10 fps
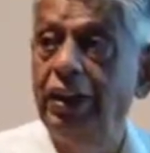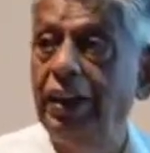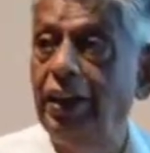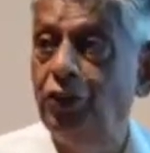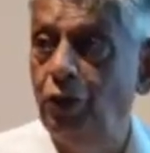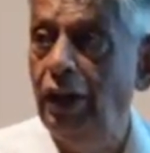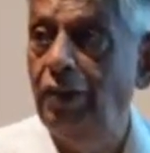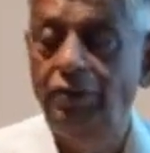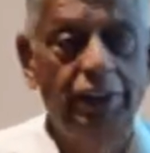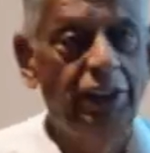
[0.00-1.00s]
than I should
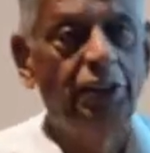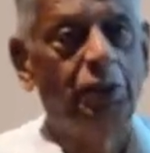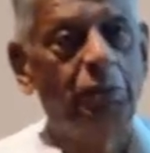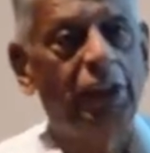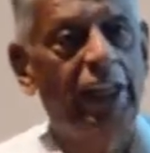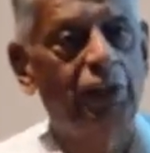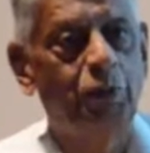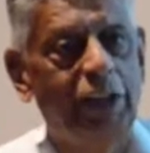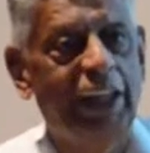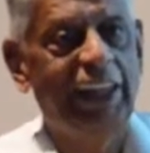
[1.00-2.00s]
have, but that's
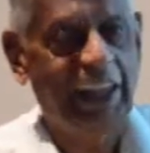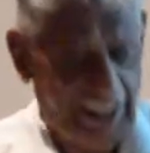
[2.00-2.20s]
what I